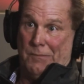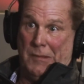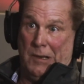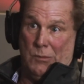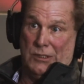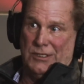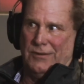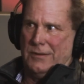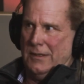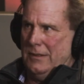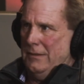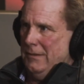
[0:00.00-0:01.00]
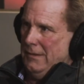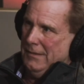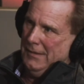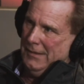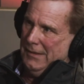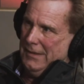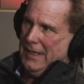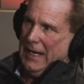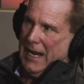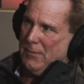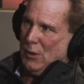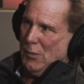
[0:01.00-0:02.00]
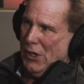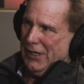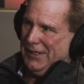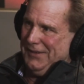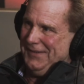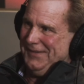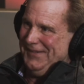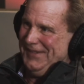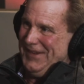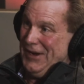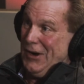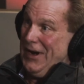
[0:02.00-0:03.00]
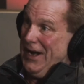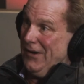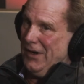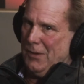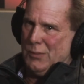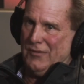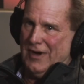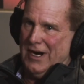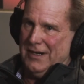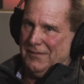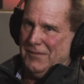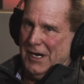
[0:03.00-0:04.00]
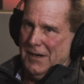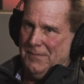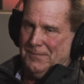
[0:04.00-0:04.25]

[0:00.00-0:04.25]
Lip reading: That wasn't the labor market that our area provided, right?